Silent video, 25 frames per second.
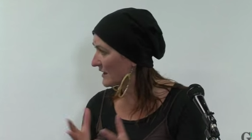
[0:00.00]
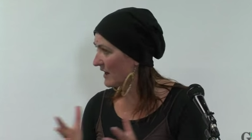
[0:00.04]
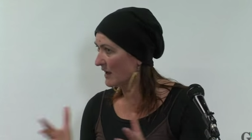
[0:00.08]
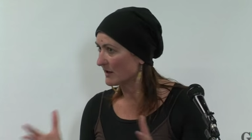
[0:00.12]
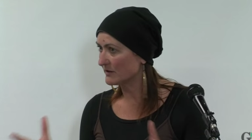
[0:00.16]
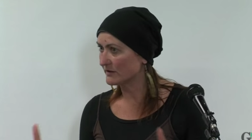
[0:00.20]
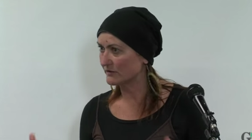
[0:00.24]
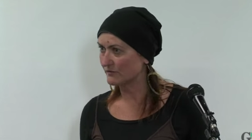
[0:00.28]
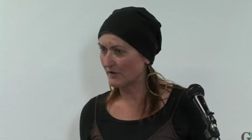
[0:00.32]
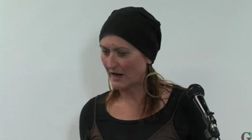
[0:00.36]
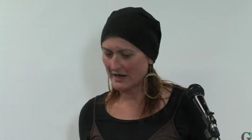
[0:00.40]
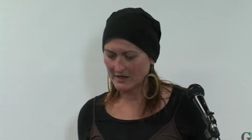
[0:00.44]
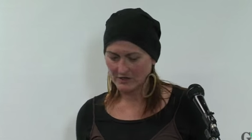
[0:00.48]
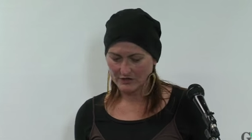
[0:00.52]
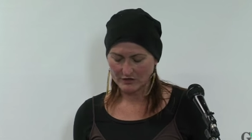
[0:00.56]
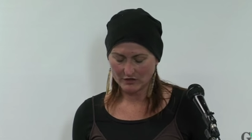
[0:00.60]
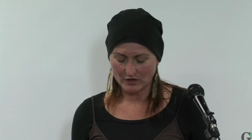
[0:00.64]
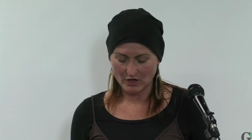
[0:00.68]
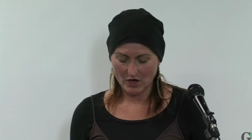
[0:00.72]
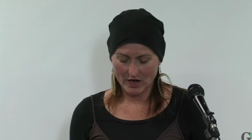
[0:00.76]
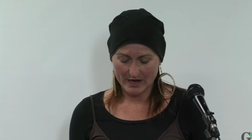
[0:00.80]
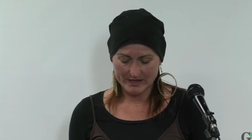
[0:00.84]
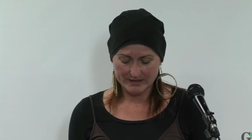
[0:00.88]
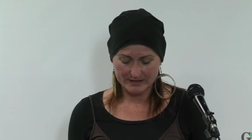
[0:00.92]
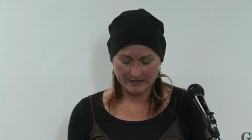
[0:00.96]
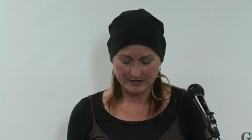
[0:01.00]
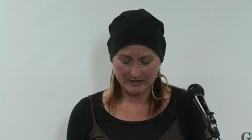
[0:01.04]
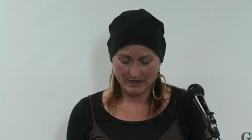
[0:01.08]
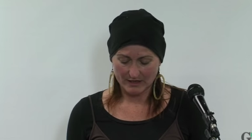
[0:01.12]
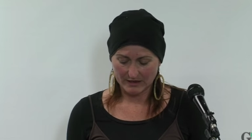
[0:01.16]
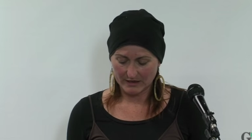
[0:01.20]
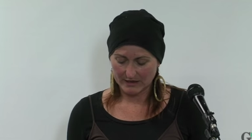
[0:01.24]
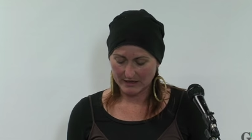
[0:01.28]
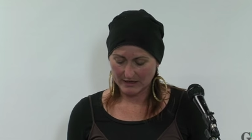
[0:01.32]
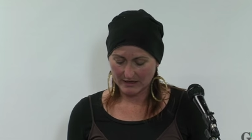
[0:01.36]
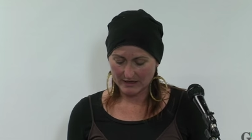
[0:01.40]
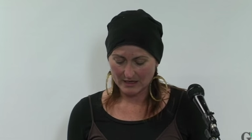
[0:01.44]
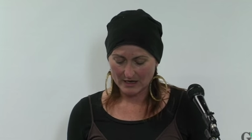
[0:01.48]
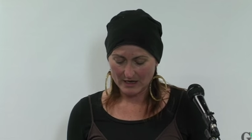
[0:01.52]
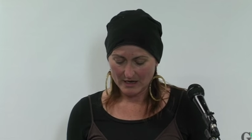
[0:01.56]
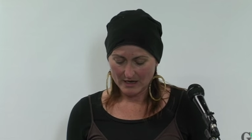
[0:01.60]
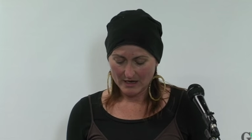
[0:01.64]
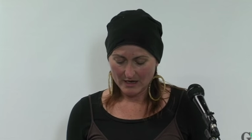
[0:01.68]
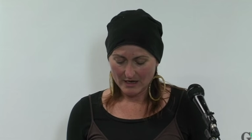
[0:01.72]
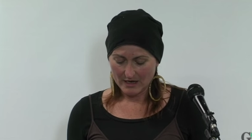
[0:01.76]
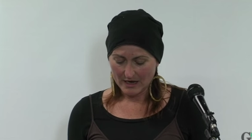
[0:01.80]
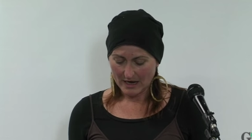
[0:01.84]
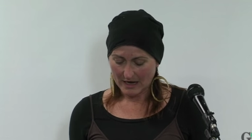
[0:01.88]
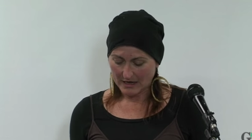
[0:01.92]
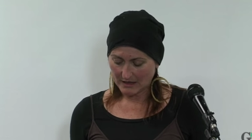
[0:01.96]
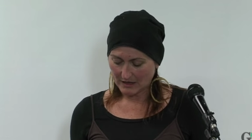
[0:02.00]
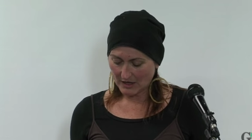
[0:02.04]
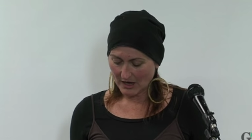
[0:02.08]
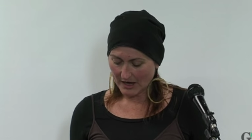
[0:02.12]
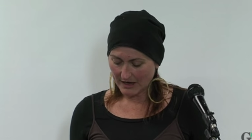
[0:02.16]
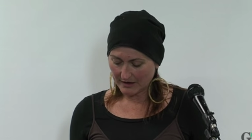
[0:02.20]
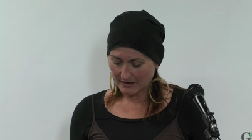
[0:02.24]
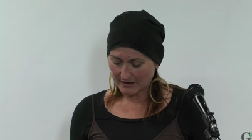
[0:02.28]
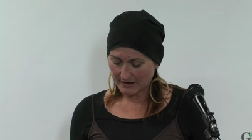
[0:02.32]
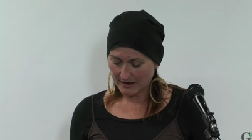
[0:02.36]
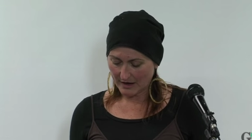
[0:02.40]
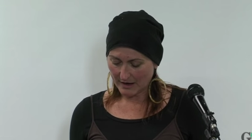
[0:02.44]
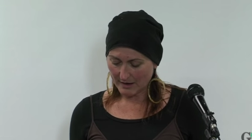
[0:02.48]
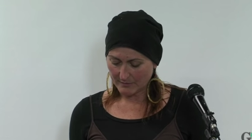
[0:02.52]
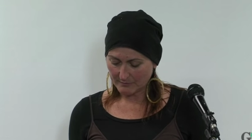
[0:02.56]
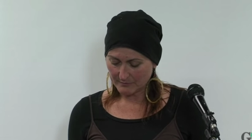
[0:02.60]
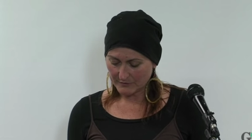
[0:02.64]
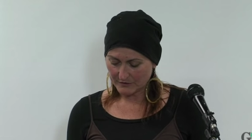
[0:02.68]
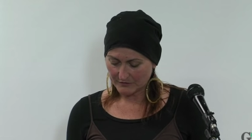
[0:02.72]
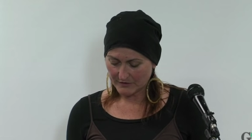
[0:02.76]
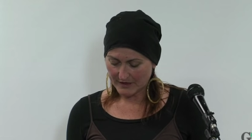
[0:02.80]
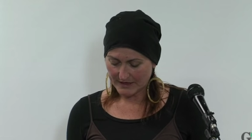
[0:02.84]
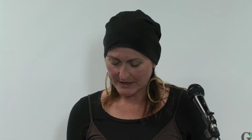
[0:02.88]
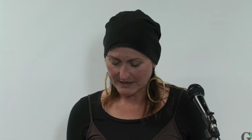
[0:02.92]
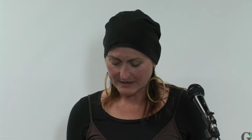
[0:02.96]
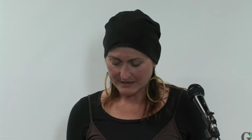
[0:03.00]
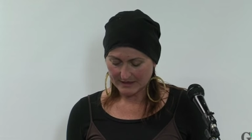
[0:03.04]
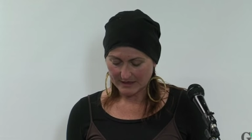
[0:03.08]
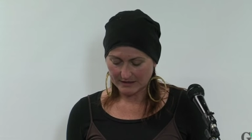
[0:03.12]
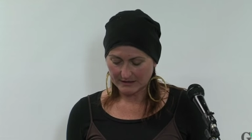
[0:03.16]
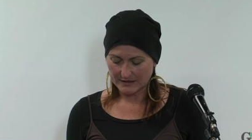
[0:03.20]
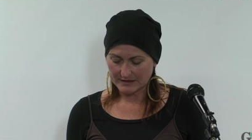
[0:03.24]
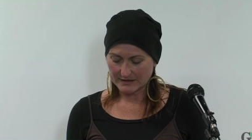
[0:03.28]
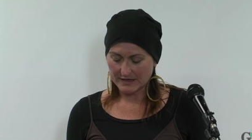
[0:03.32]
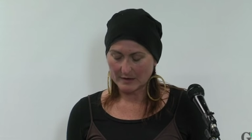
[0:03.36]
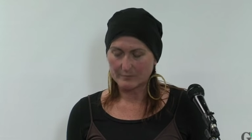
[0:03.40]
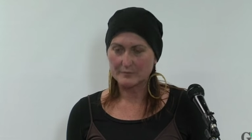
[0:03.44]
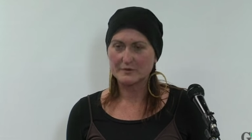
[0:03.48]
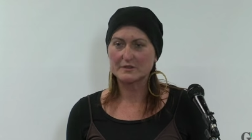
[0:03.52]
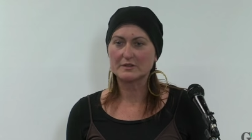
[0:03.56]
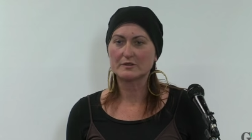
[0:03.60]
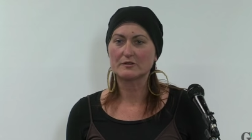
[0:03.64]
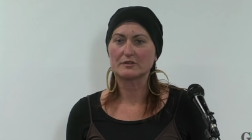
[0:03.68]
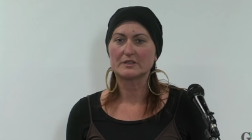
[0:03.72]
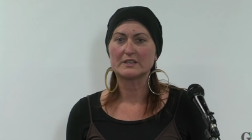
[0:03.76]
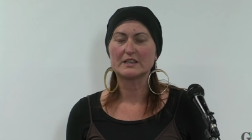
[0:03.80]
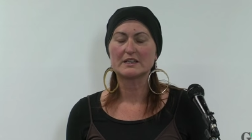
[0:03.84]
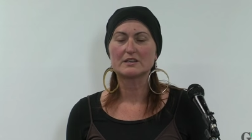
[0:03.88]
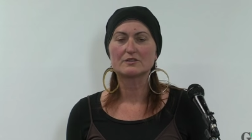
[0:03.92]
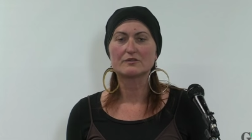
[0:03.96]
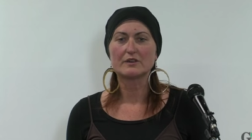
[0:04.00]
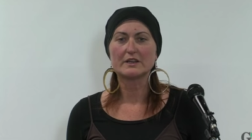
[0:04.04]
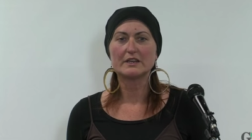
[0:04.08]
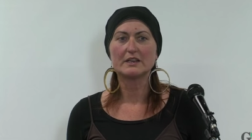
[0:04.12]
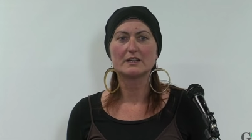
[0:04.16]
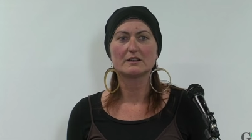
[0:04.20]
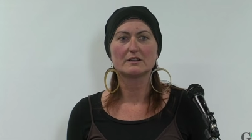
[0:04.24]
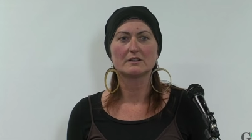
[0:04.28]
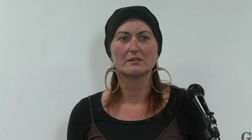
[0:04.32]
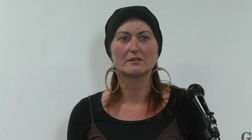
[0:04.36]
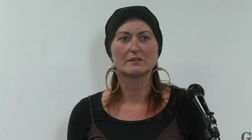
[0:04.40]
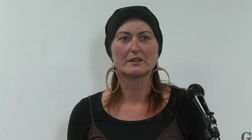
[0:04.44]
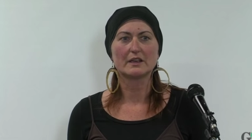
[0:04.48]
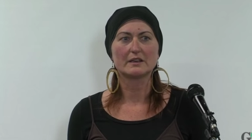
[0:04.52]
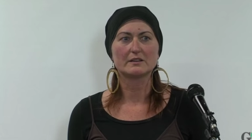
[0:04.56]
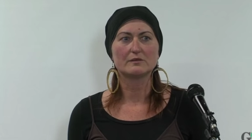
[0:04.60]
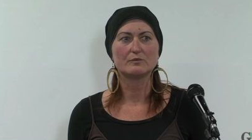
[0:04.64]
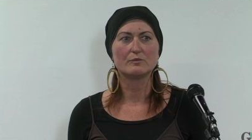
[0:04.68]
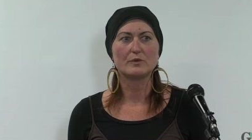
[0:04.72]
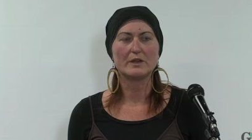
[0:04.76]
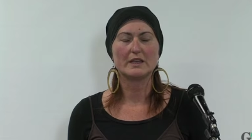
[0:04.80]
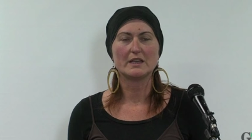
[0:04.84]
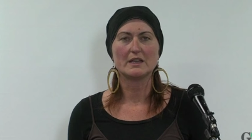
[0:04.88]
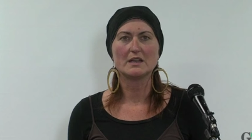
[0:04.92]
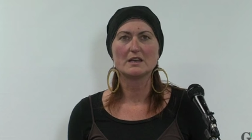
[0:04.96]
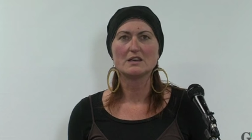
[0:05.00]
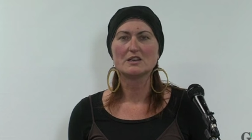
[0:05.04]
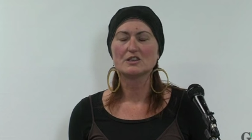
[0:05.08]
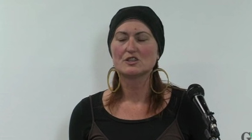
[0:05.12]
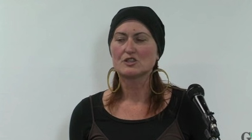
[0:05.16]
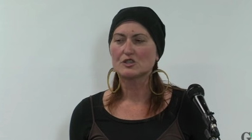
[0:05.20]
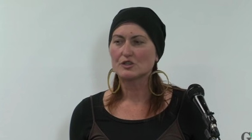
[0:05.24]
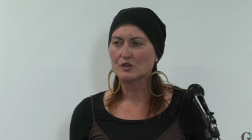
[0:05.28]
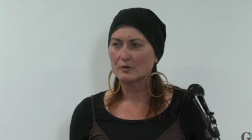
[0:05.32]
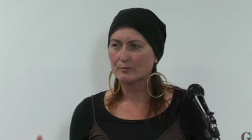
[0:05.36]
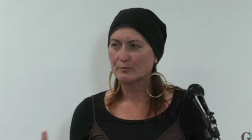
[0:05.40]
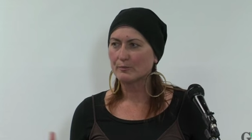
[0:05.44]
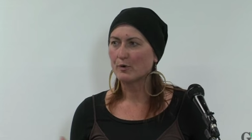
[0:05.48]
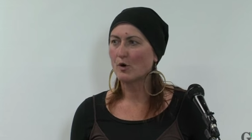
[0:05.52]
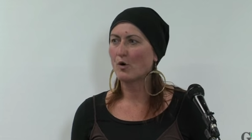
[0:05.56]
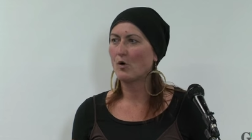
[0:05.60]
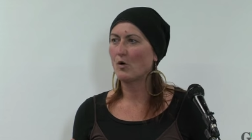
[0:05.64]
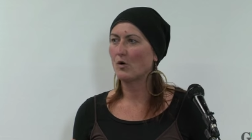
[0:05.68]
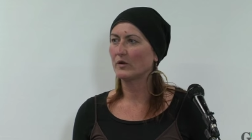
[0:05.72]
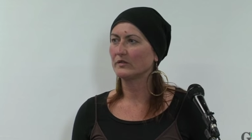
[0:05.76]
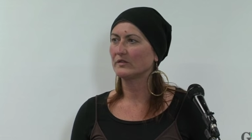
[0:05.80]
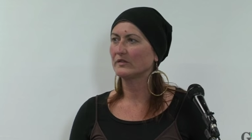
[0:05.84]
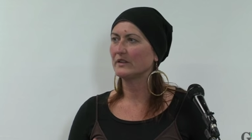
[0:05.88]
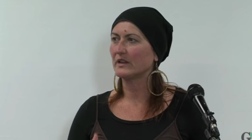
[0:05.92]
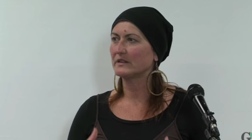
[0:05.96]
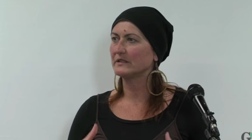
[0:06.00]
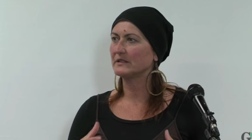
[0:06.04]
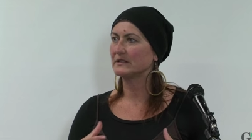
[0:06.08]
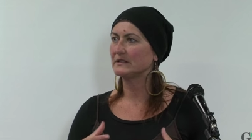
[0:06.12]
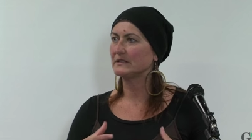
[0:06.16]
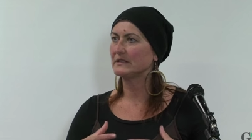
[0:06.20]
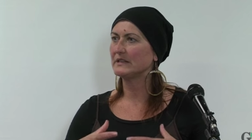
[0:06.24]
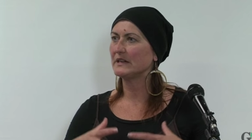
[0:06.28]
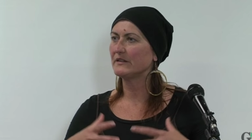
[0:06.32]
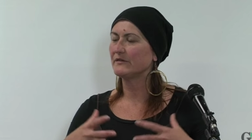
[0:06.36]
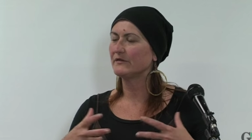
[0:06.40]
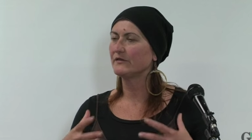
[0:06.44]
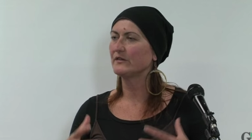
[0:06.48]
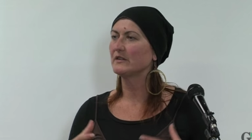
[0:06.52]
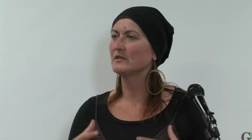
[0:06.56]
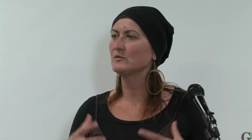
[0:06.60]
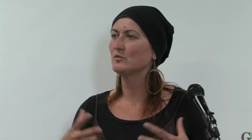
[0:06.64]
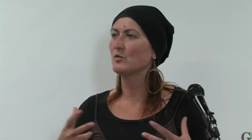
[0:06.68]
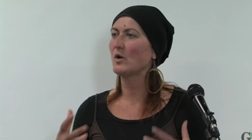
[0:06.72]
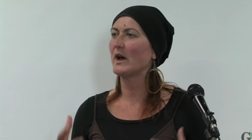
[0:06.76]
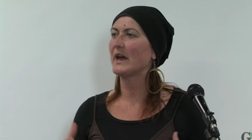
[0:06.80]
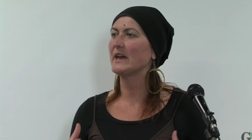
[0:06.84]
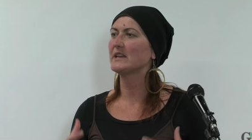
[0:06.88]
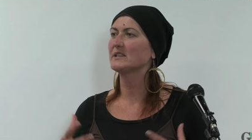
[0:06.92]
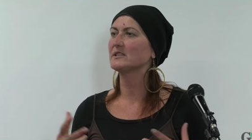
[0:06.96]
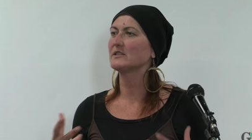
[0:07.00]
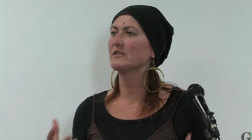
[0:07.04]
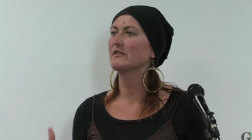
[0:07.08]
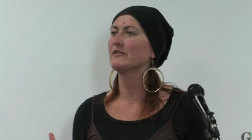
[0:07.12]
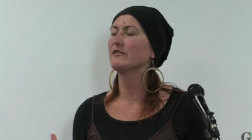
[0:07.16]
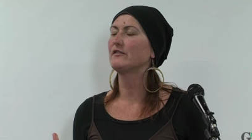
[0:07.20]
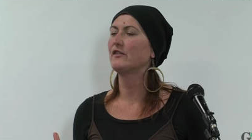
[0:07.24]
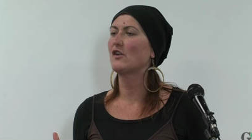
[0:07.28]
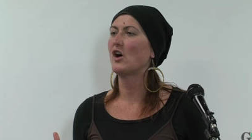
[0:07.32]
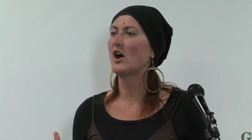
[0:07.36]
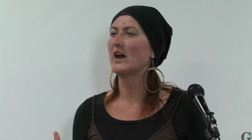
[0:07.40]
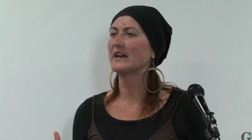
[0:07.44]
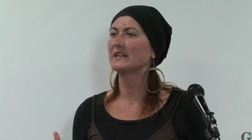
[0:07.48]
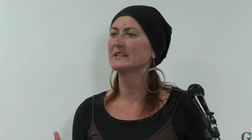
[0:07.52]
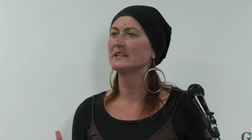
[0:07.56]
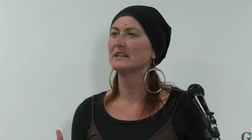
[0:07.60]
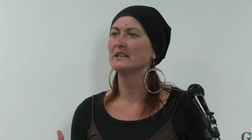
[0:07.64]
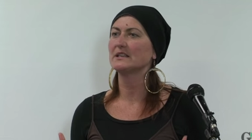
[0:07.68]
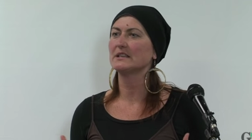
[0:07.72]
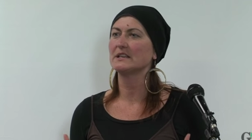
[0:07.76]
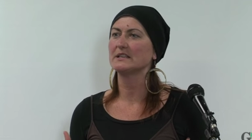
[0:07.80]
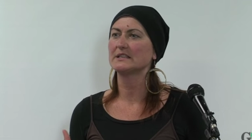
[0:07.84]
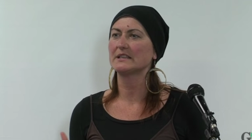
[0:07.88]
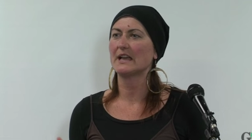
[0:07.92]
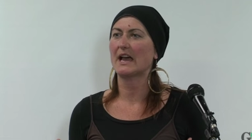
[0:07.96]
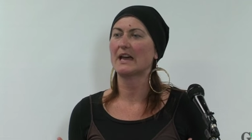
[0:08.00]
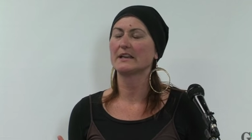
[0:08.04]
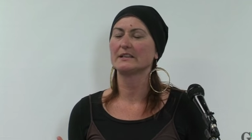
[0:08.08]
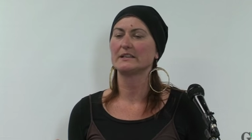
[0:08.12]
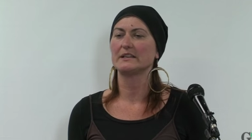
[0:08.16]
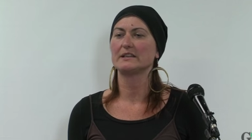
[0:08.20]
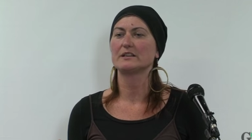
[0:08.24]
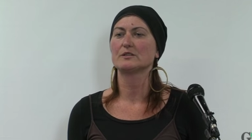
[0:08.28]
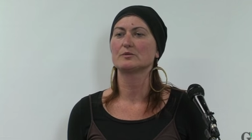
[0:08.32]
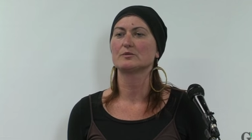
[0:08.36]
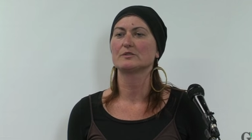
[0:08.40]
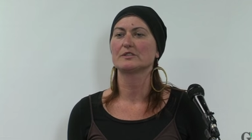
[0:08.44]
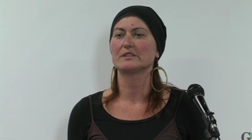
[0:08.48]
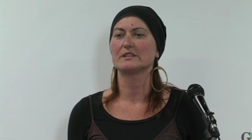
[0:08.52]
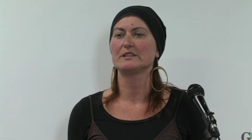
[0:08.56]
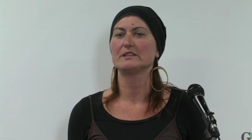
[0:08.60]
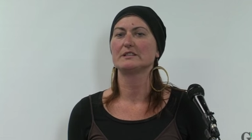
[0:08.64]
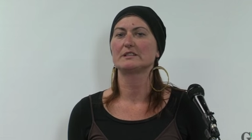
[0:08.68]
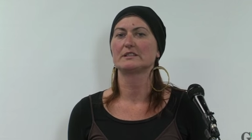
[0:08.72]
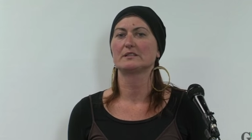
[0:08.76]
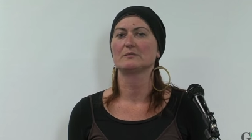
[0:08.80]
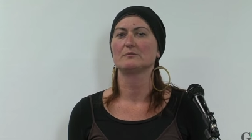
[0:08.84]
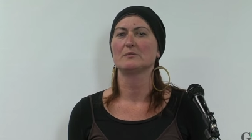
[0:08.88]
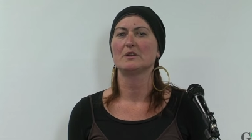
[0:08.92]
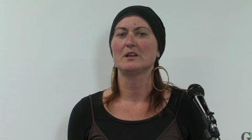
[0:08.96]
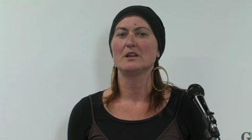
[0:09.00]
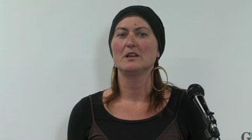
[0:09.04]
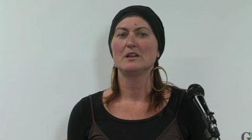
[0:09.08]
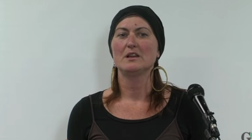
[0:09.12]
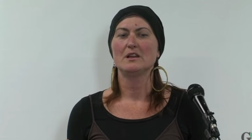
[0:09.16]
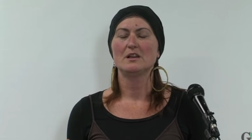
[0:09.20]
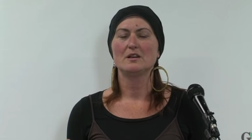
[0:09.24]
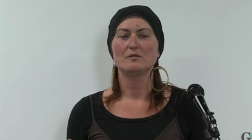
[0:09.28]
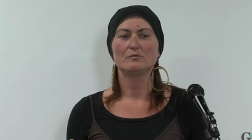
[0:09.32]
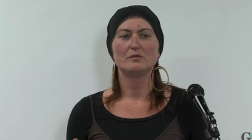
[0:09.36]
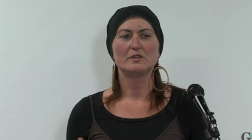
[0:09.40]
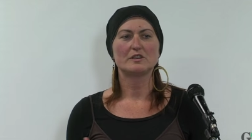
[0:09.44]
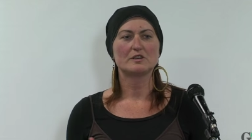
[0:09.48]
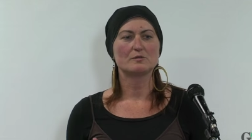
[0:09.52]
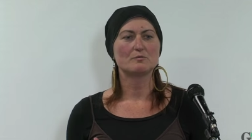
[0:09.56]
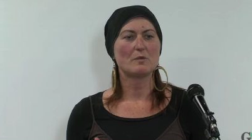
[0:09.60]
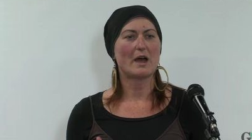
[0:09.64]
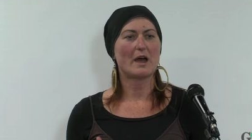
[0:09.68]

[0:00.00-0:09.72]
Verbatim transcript: against racial lines, and I think, and like uh, Maureen said, it's absolutely critical that we support the different ways of fighting this unequal system which